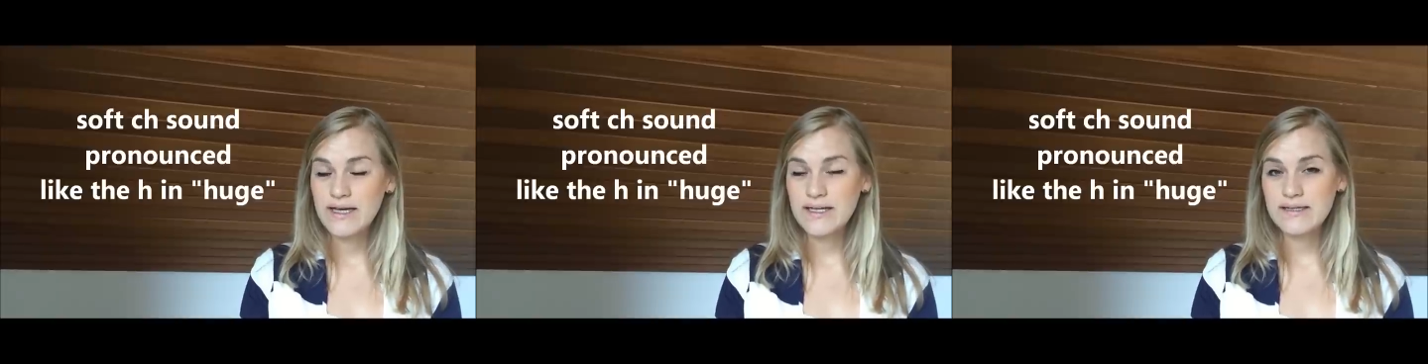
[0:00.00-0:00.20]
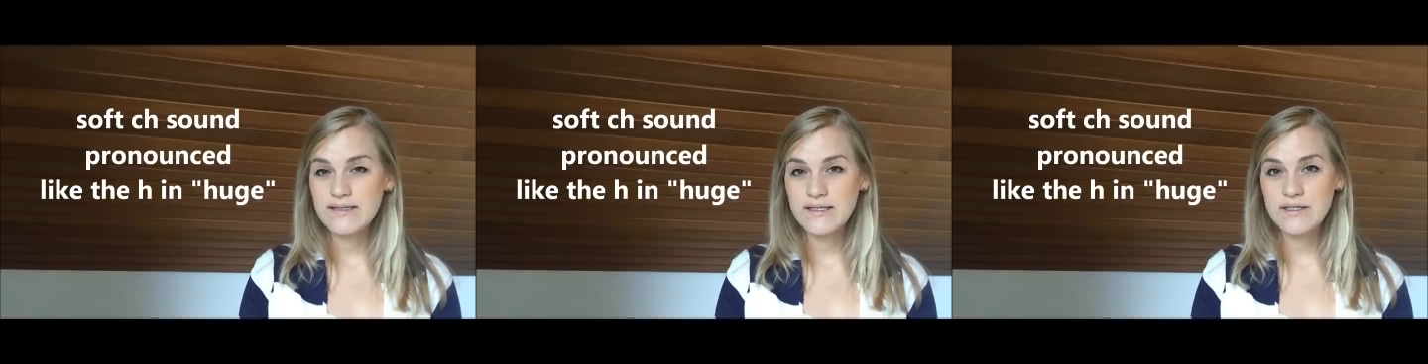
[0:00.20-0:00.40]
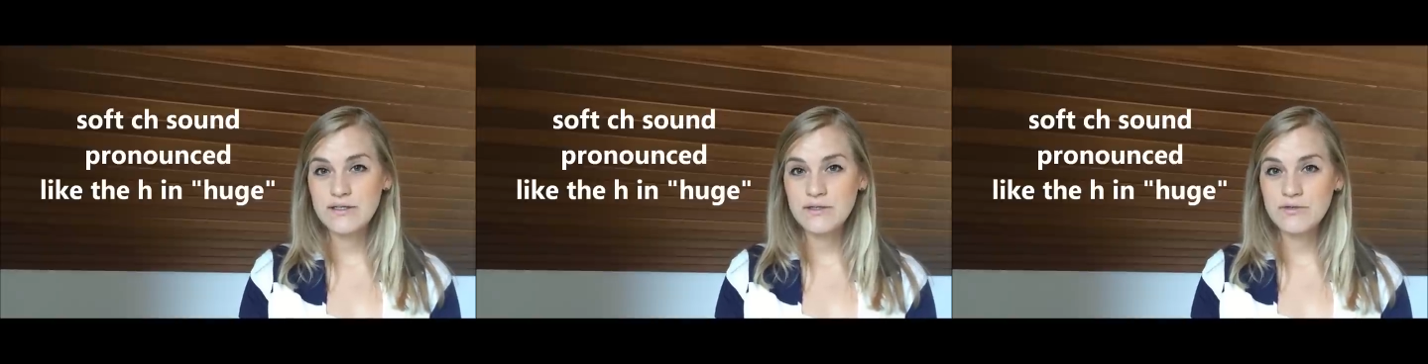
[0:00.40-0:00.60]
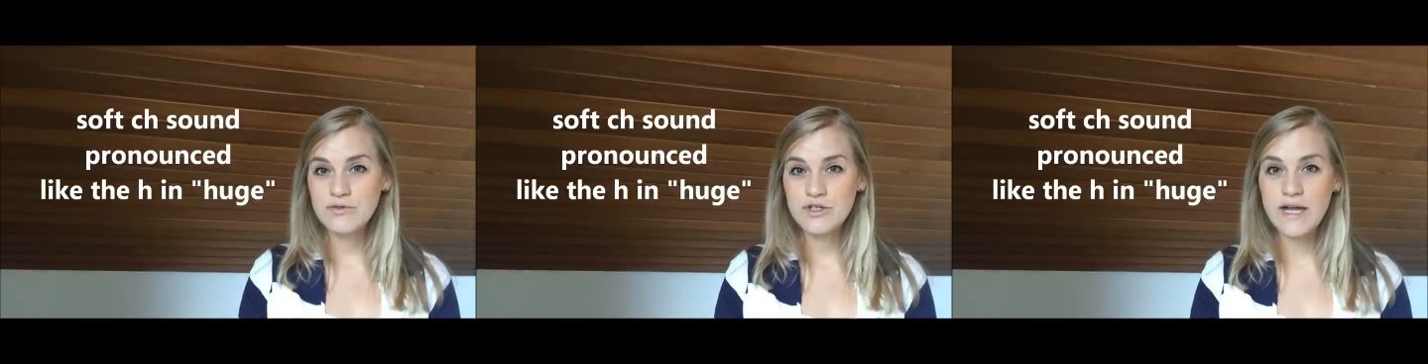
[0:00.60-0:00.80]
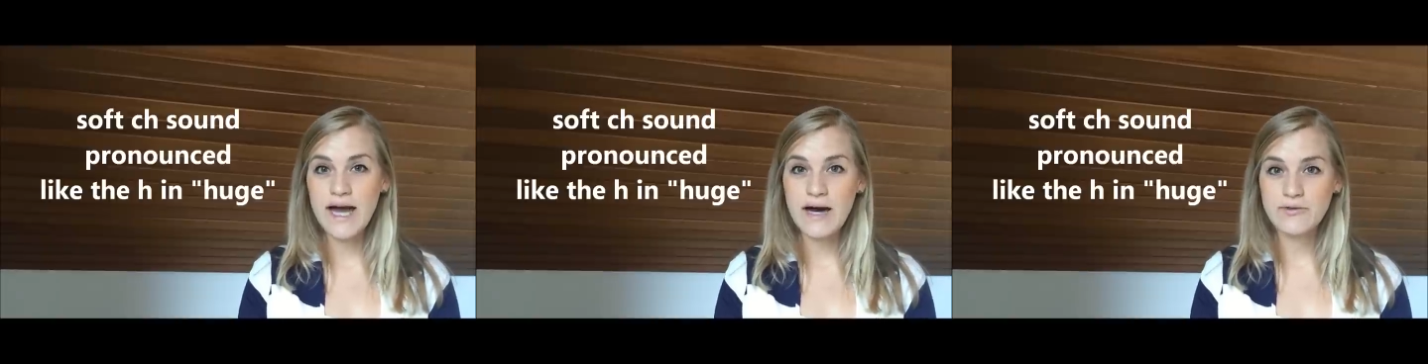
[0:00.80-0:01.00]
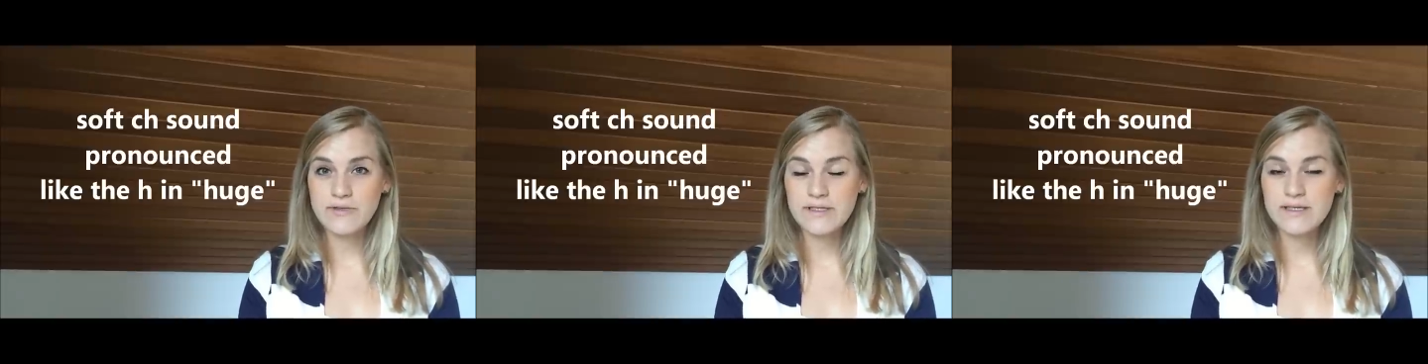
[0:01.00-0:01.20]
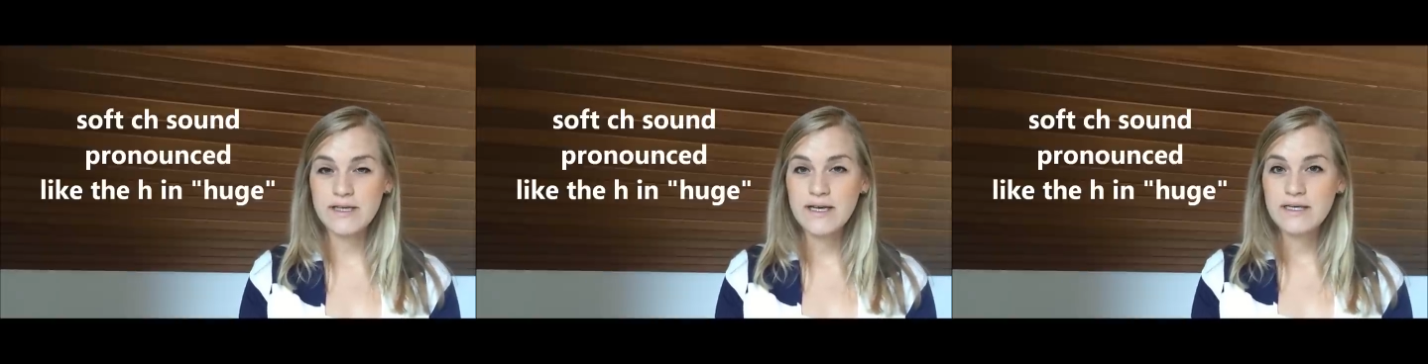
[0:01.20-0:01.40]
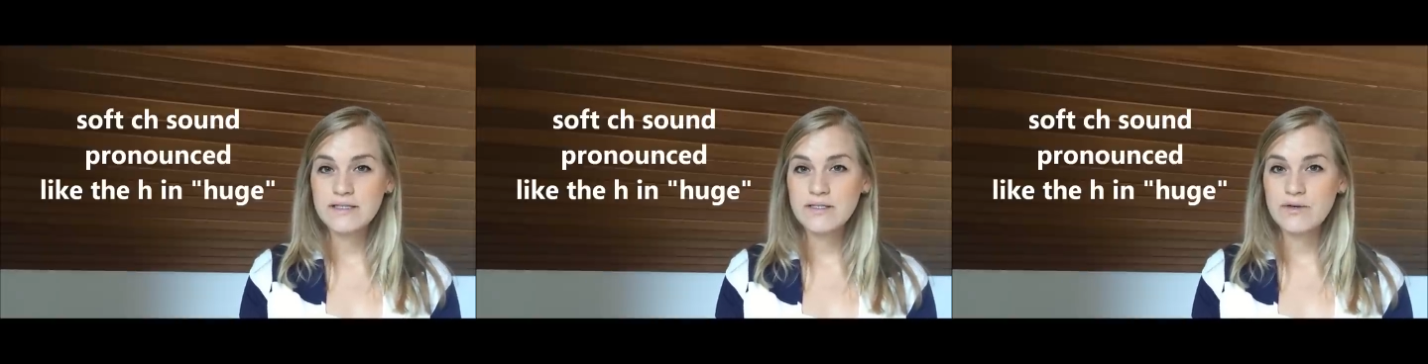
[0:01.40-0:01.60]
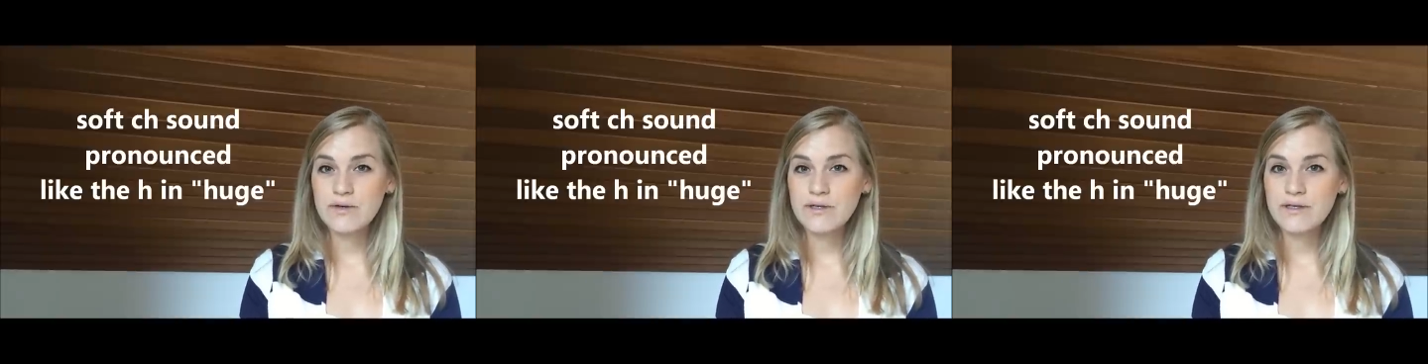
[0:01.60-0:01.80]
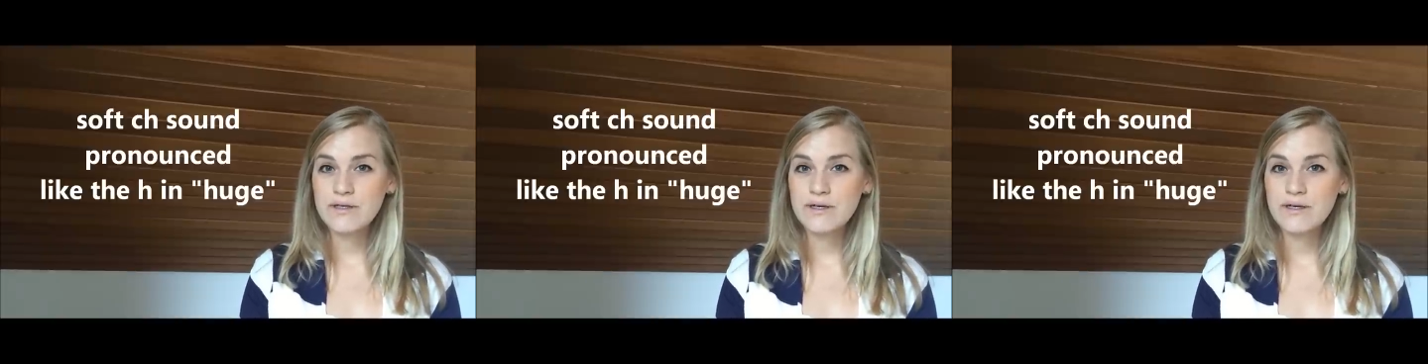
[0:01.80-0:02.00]
It's a huge house. So
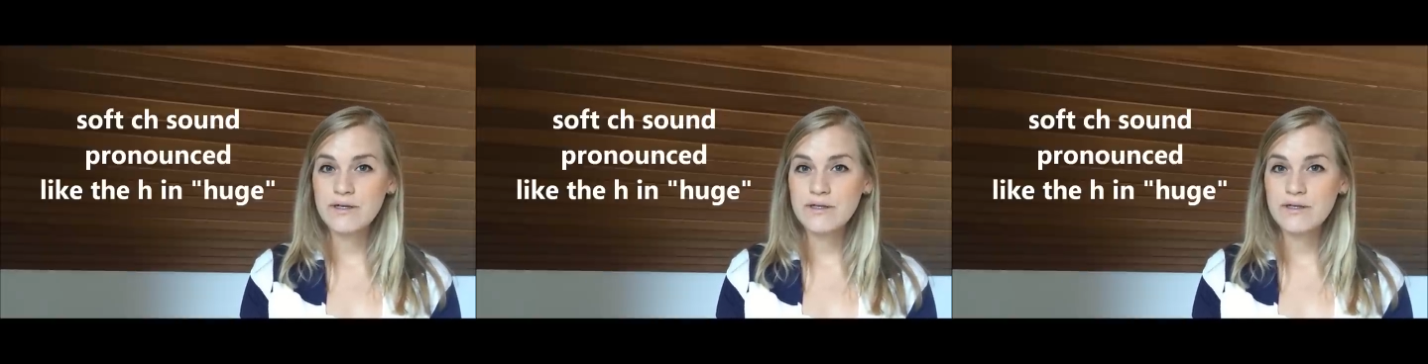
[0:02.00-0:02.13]
ch,